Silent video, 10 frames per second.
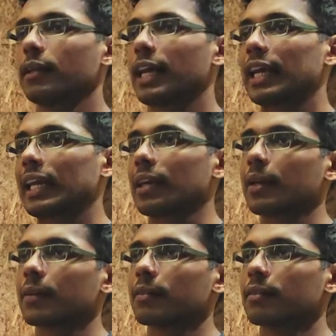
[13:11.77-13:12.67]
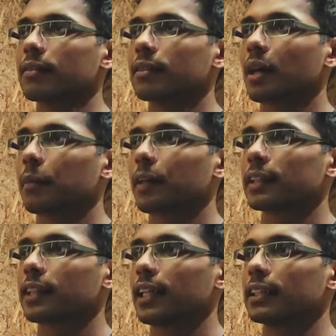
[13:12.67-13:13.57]
Getting into computer
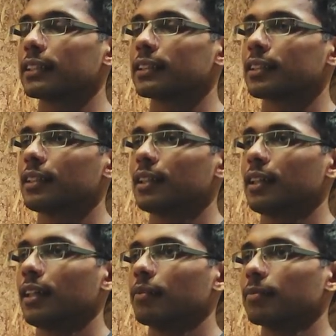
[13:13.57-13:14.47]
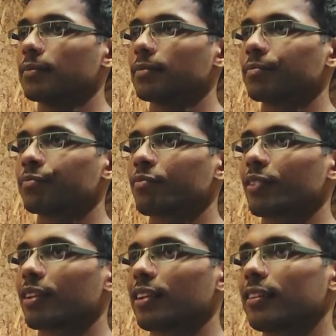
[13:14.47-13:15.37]
science,
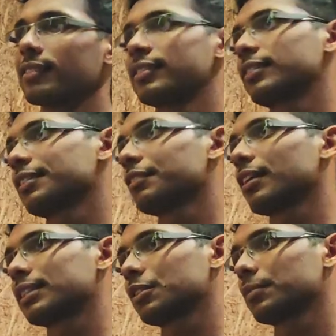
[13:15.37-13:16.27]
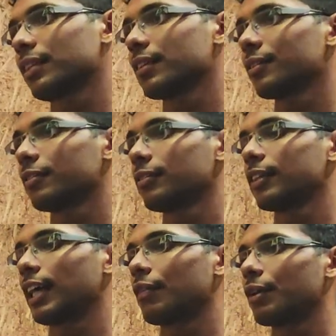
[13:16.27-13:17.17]
it's a vast domain. You
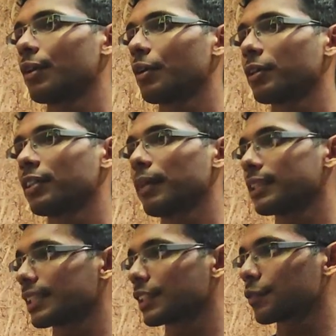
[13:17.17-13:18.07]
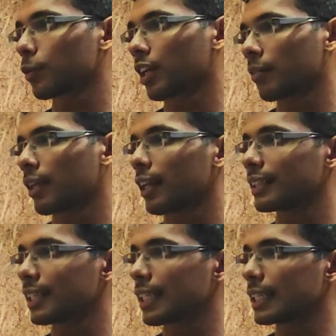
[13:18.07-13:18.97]
have to know about the basics of programming like
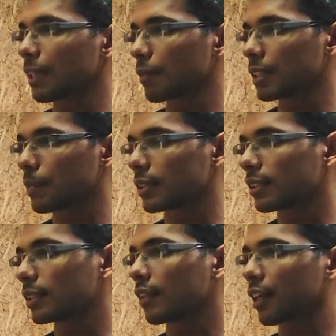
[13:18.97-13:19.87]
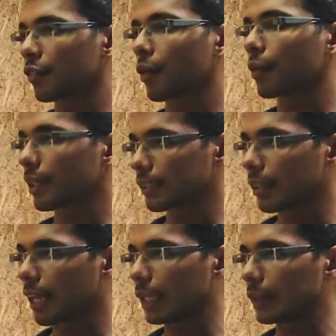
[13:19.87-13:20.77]
C, C++. These are very
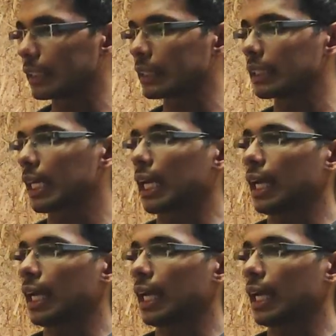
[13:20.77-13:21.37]
foundational languages.